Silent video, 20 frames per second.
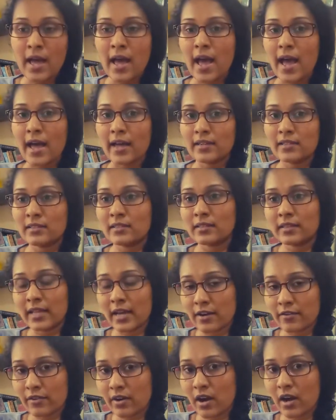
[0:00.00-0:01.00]
And
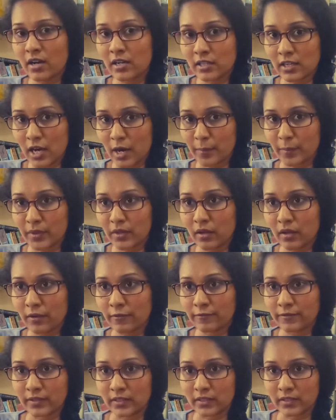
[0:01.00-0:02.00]
there are a couple
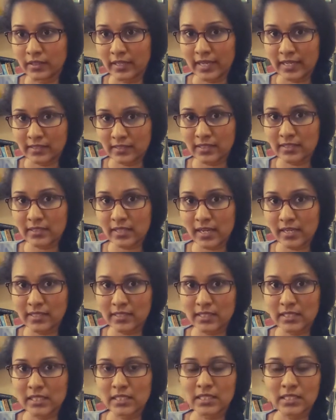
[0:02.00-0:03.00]
of
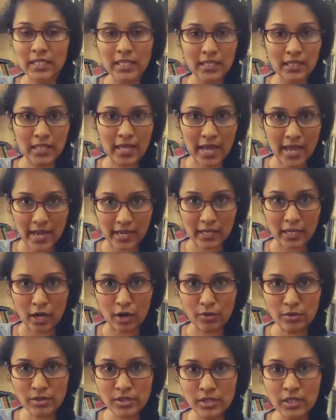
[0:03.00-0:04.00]
exercises in the
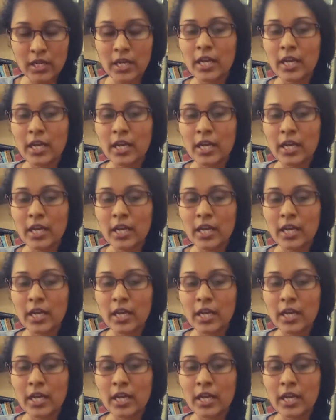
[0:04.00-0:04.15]
handout.